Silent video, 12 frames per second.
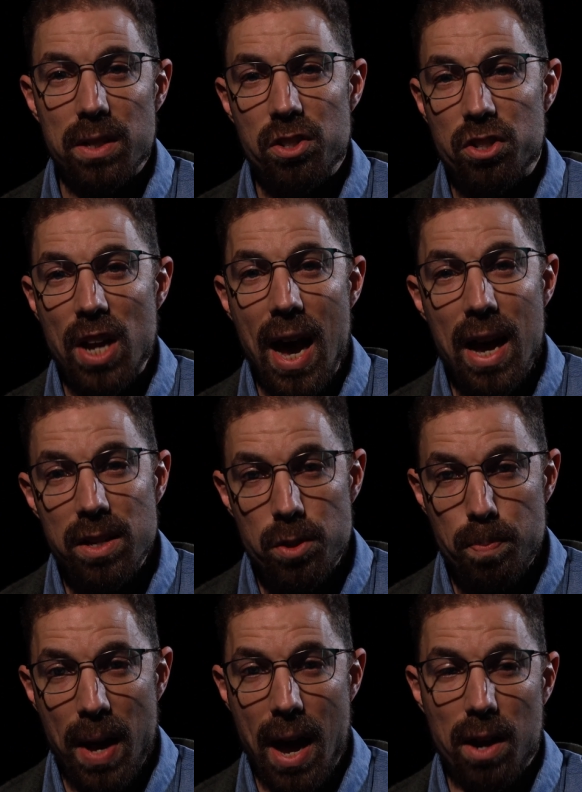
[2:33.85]
jazz
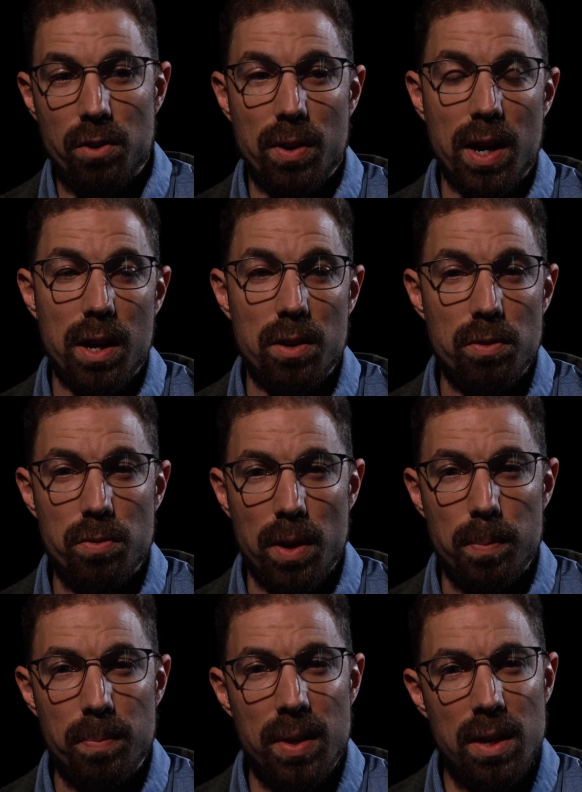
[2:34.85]
background,
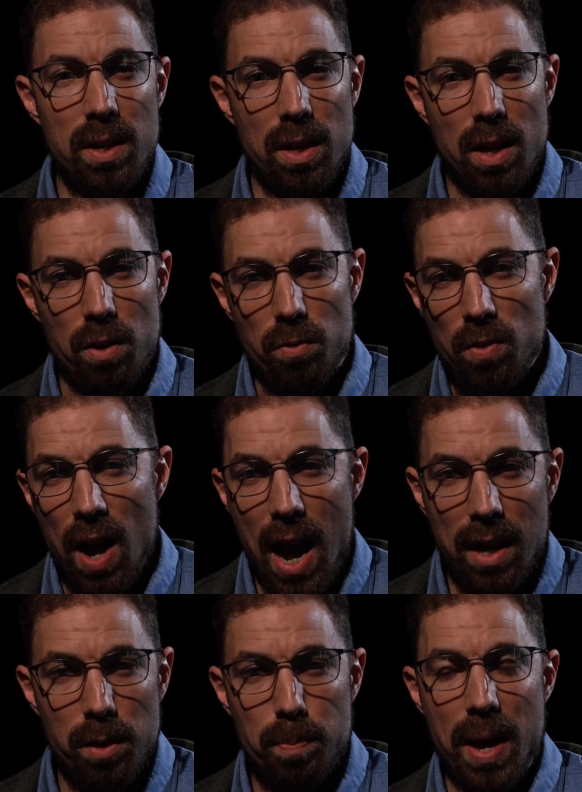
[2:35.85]
from a
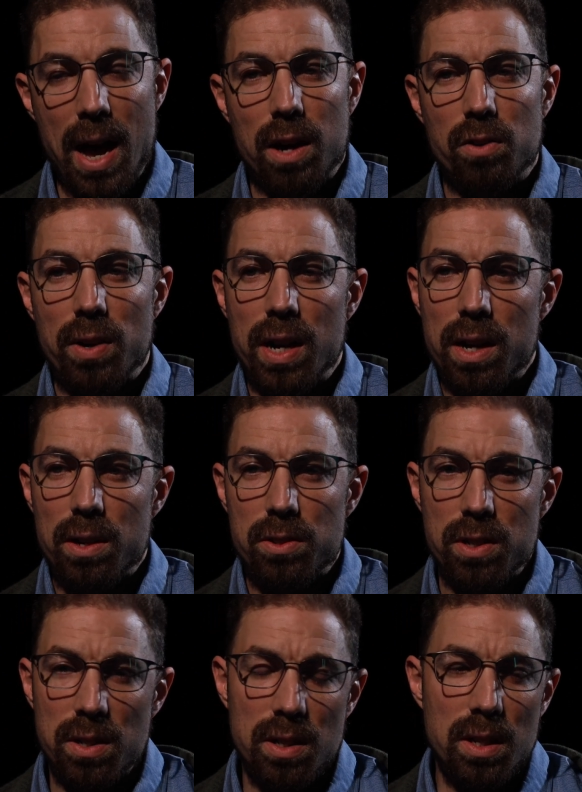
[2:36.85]
rock background.
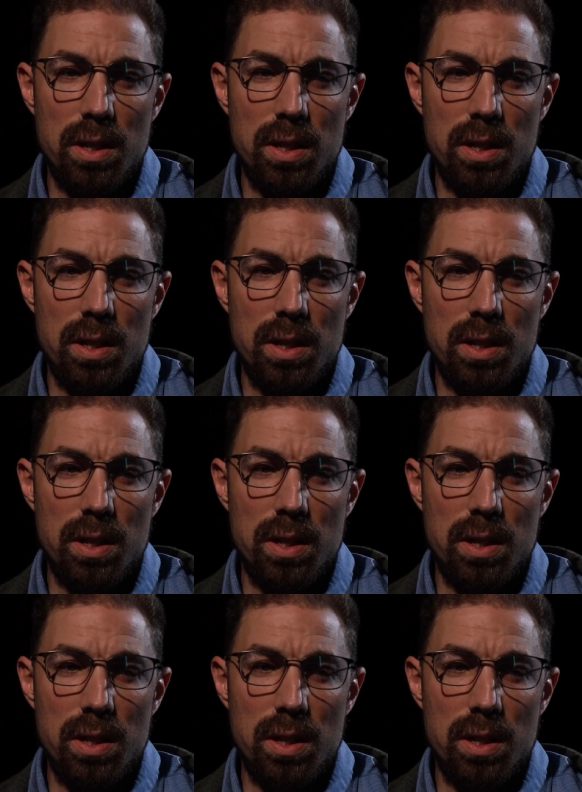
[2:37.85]
And